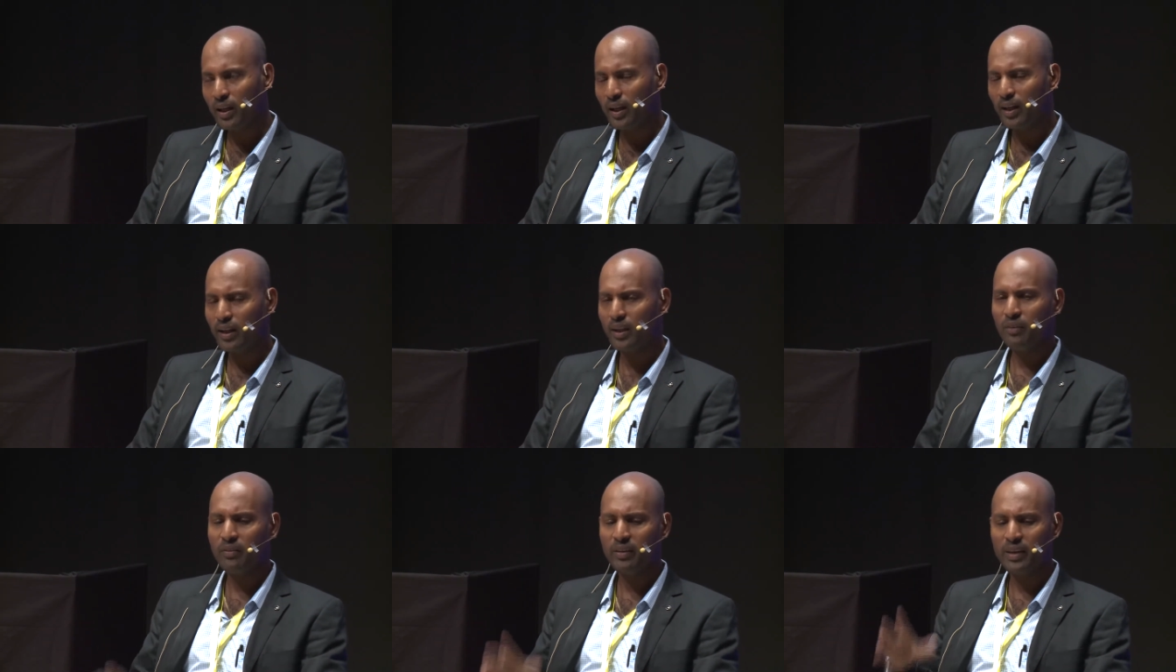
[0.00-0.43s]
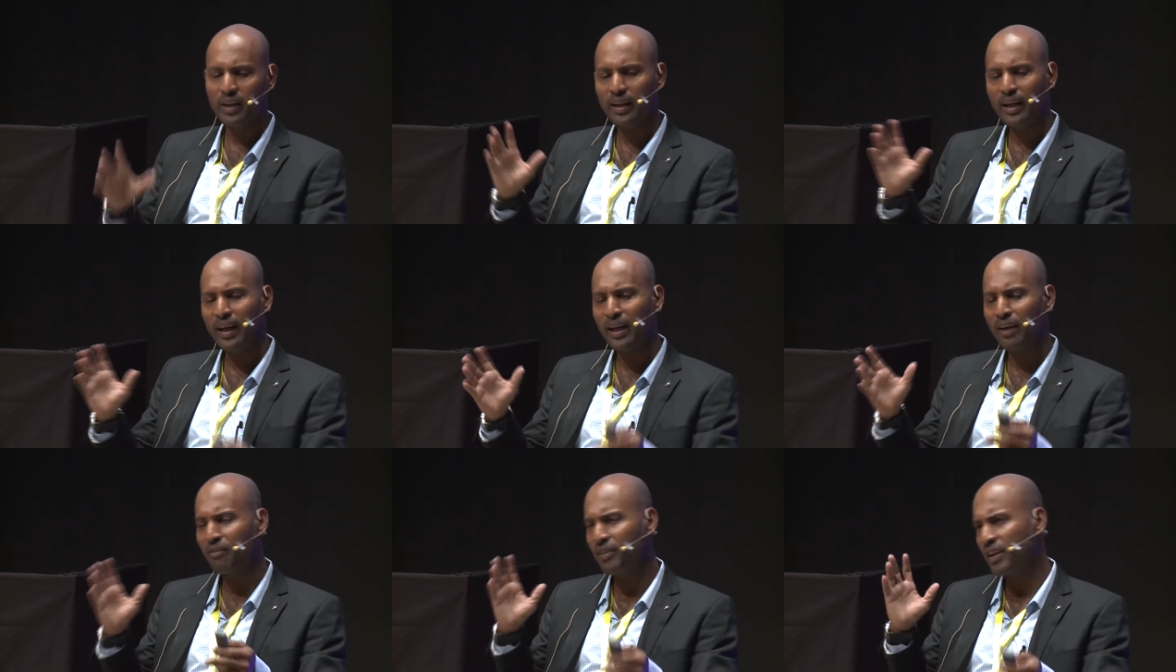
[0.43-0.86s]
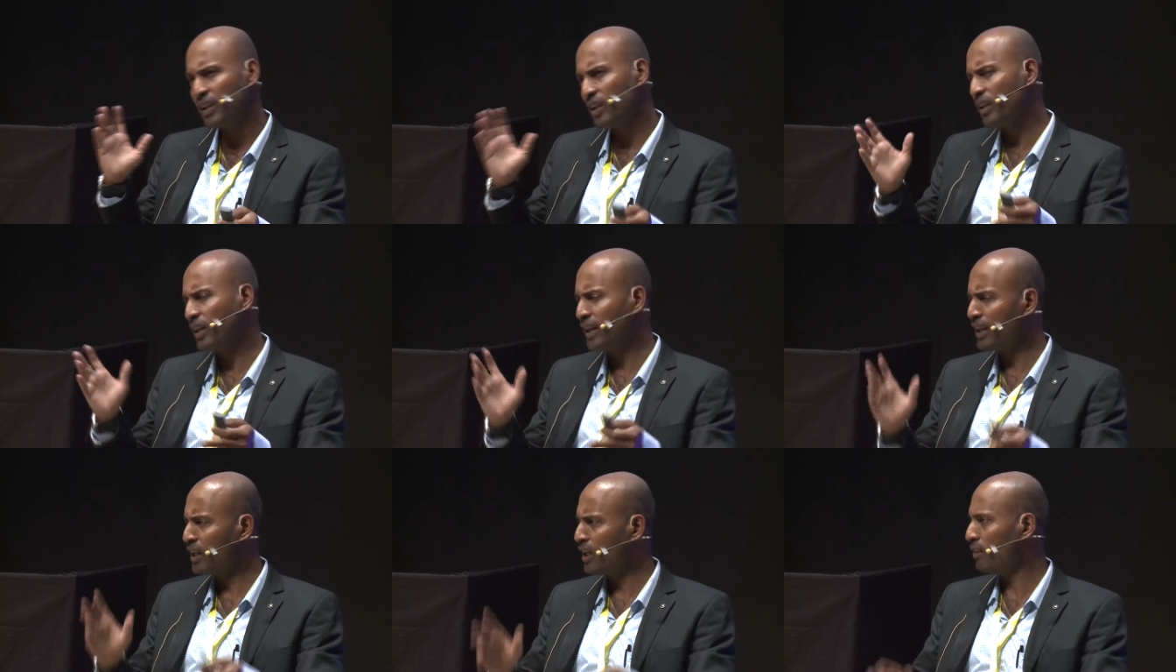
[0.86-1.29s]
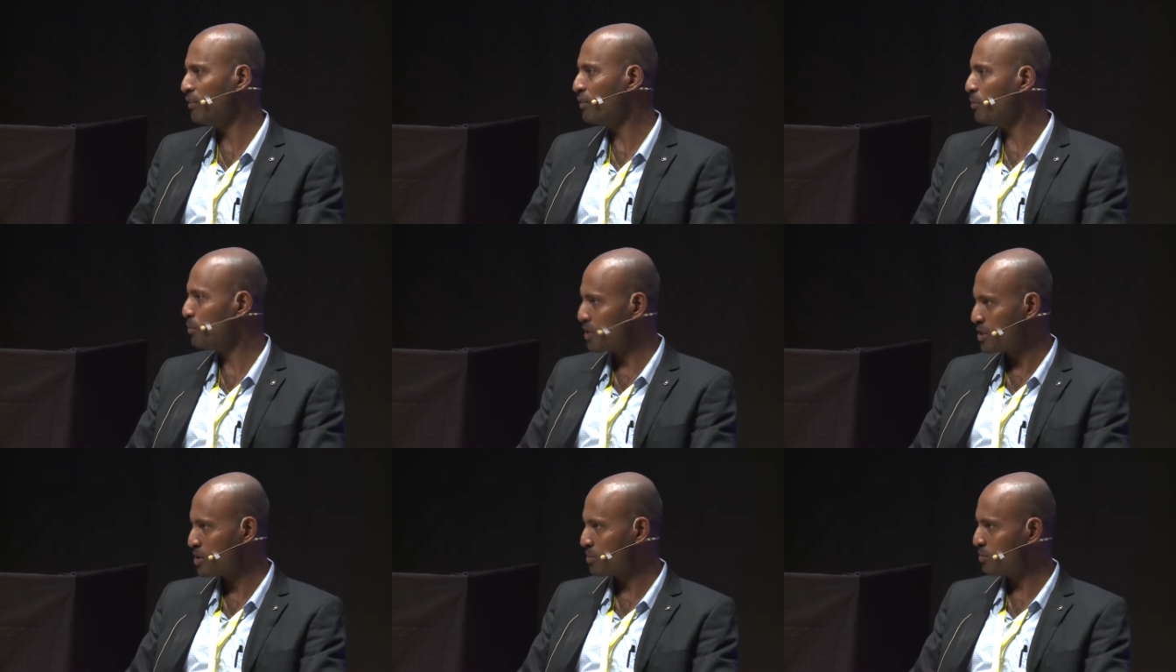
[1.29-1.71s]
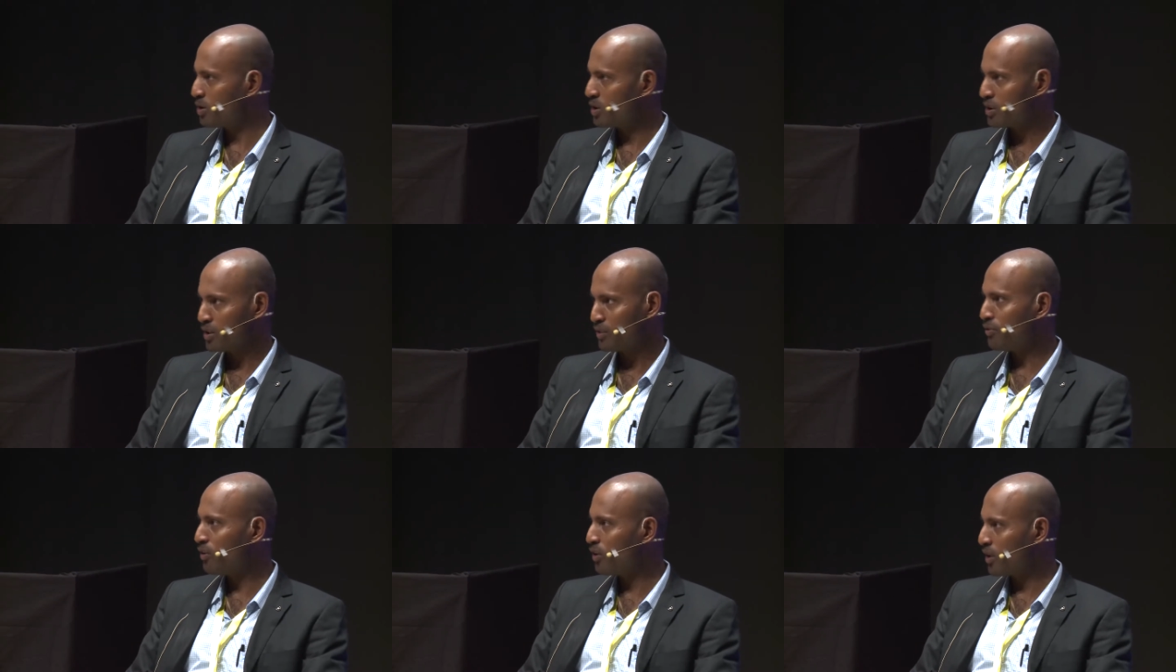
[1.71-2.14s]
And even I had very negative image about
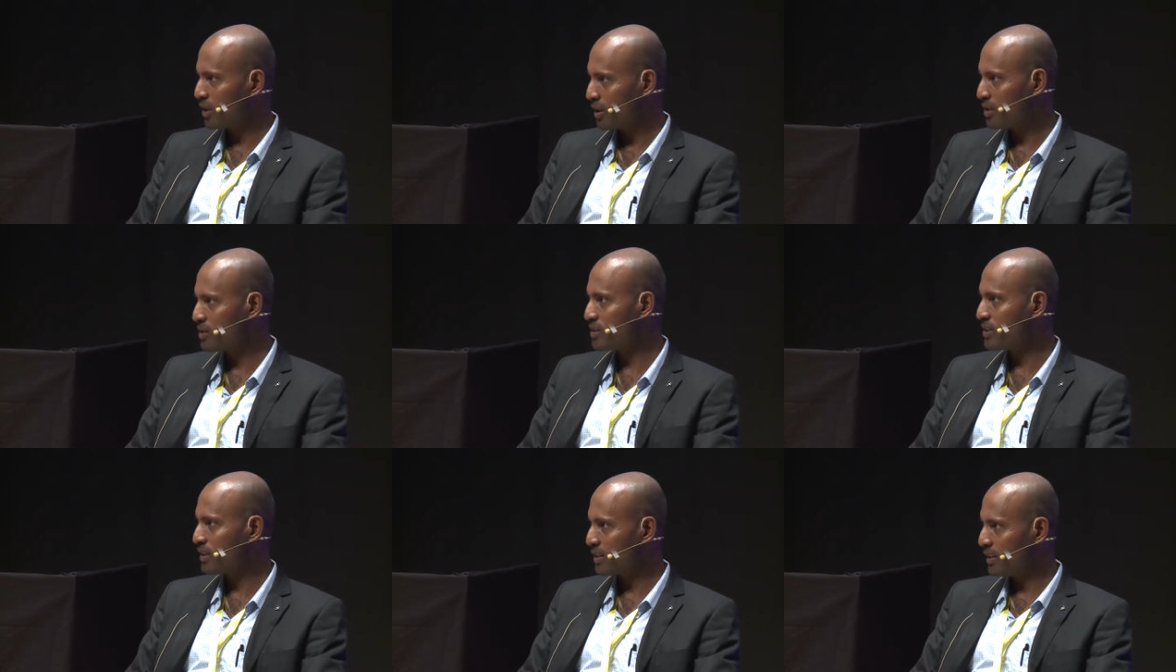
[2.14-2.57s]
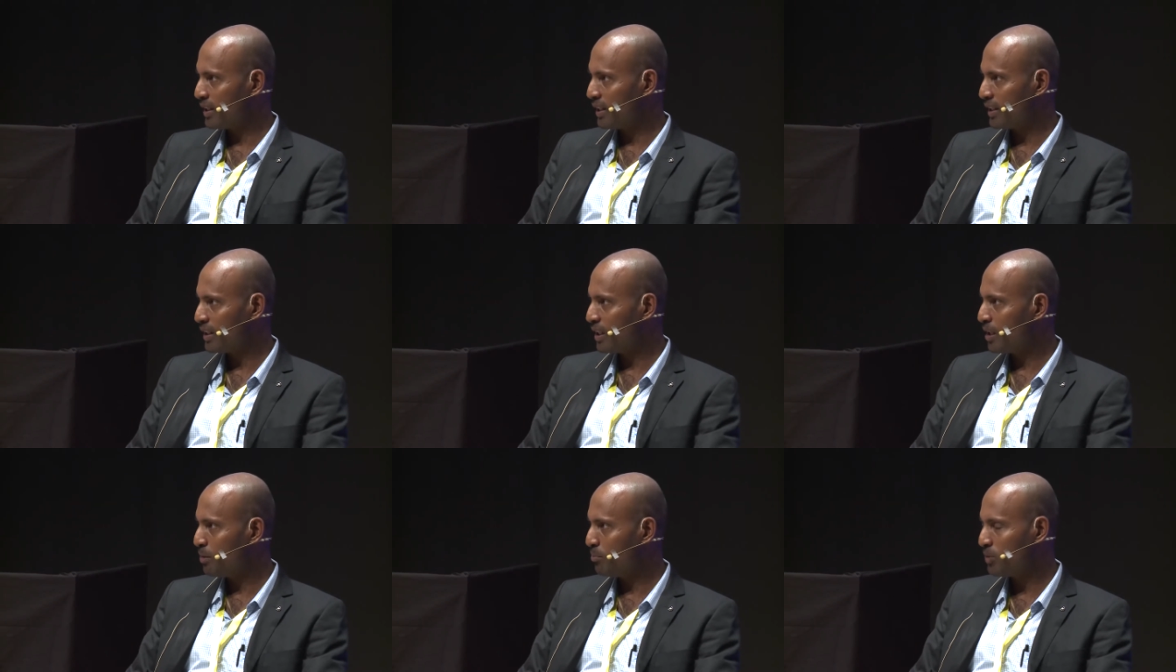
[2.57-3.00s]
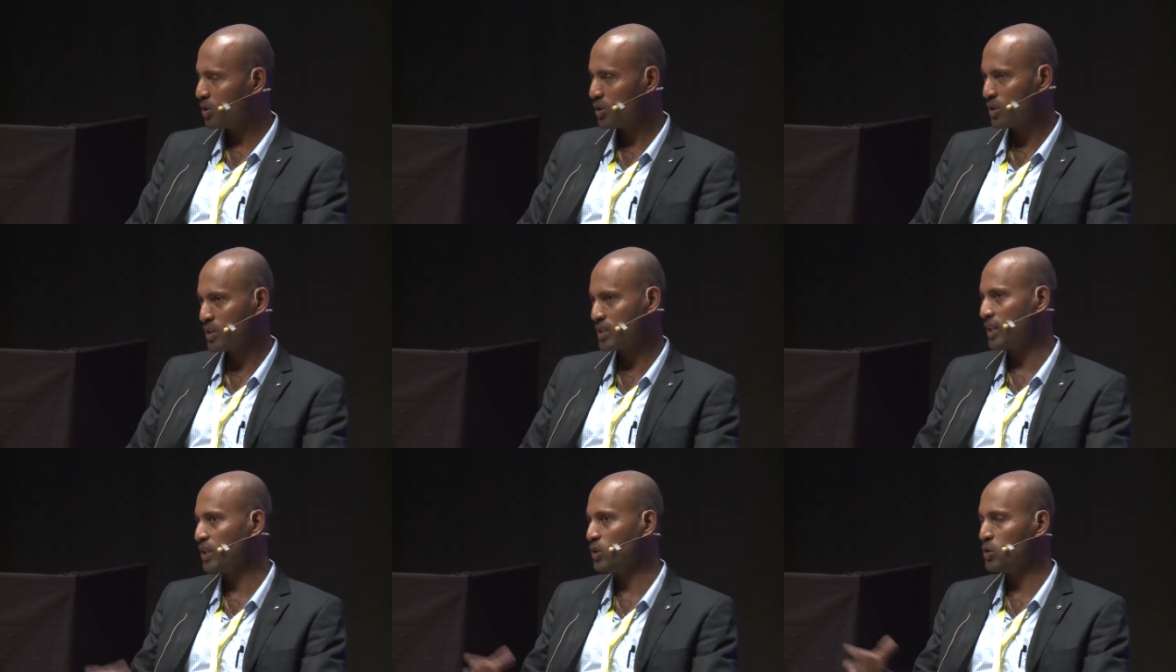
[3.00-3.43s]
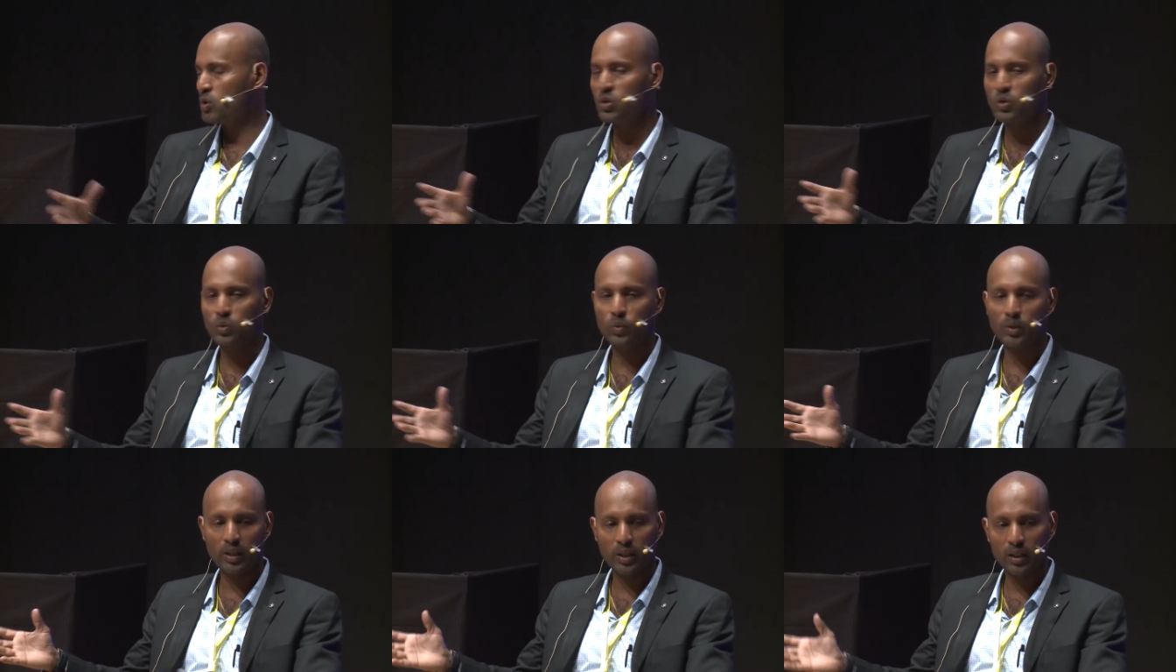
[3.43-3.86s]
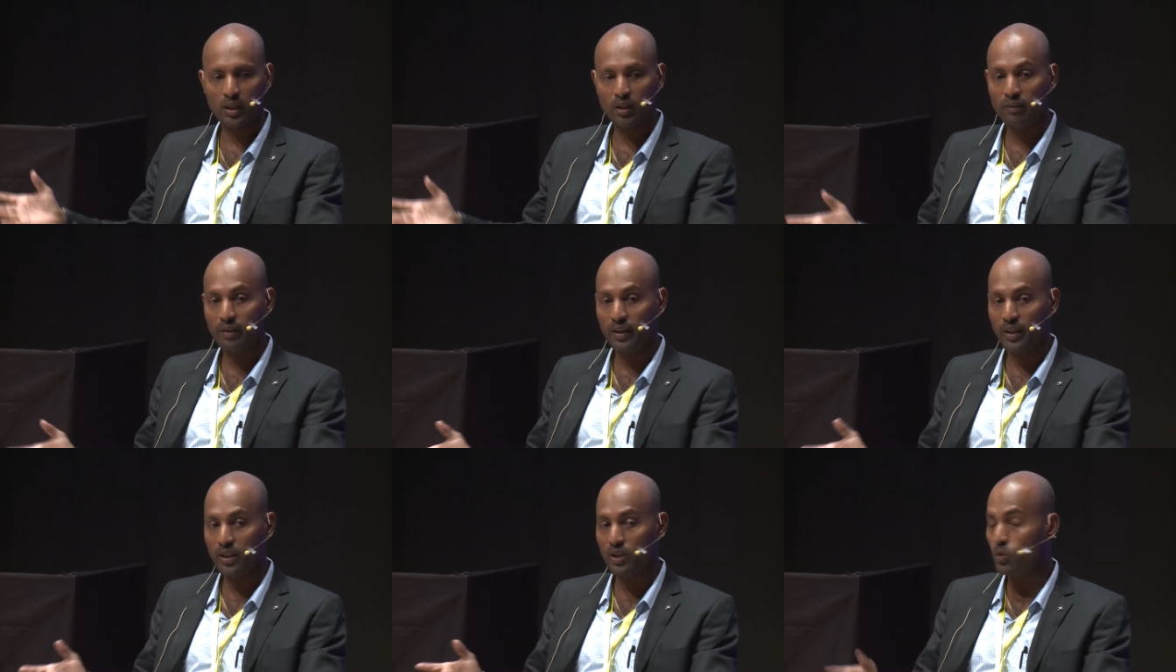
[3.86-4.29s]
the foreigners at that time, because I used to work in a
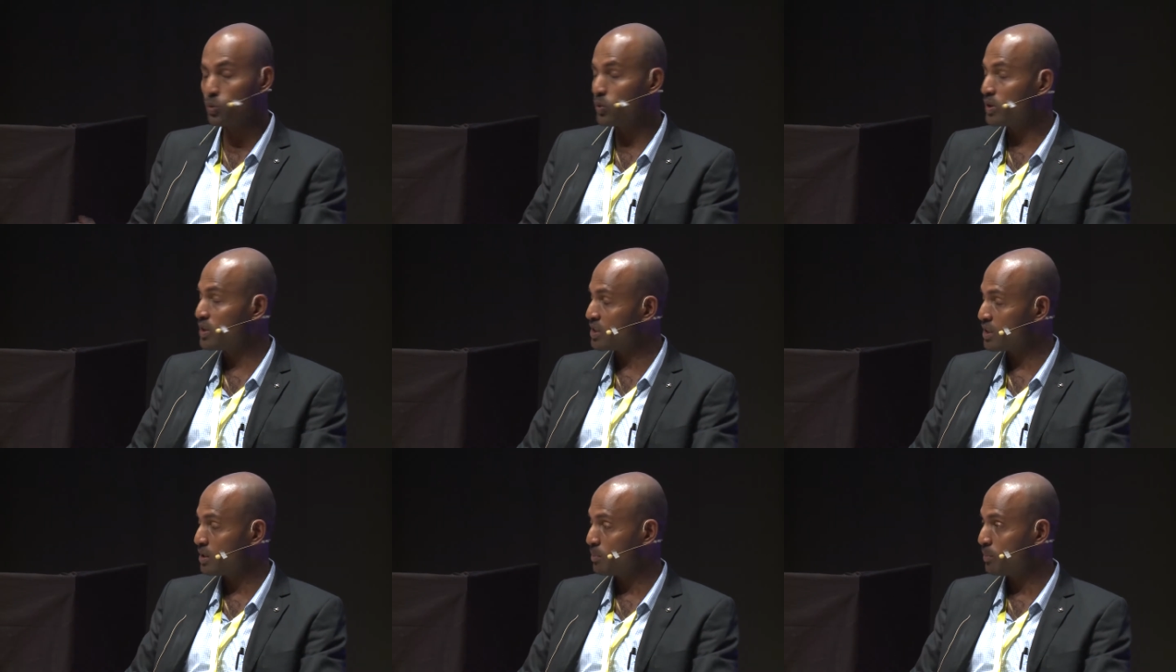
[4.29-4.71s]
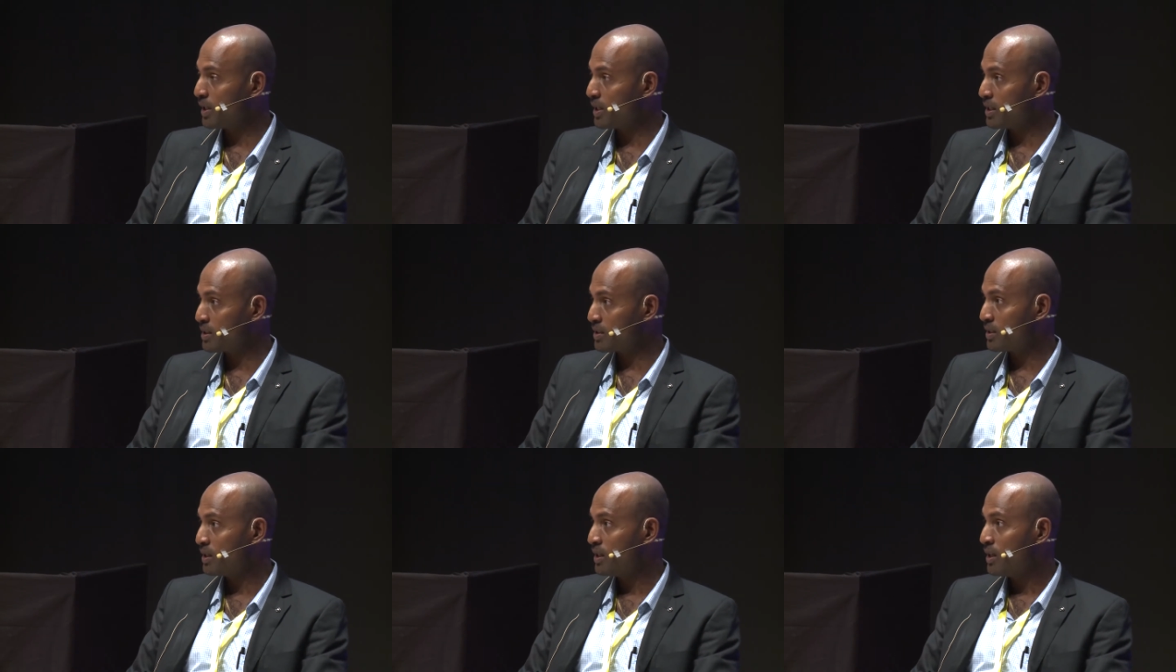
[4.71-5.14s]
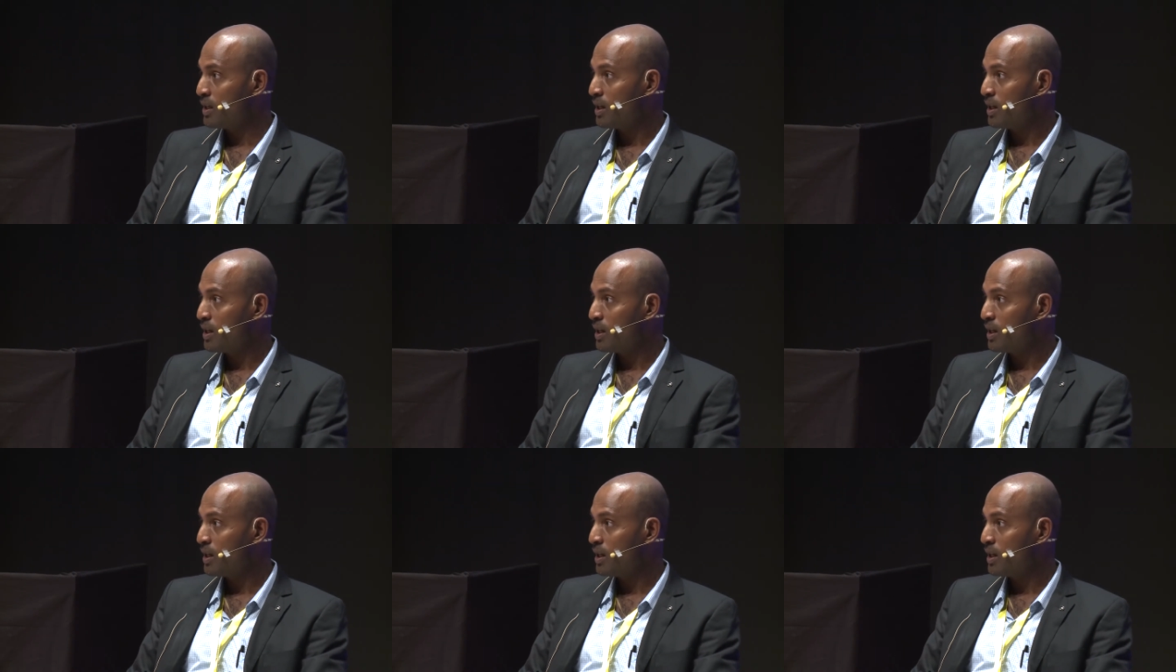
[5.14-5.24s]
very touristy place,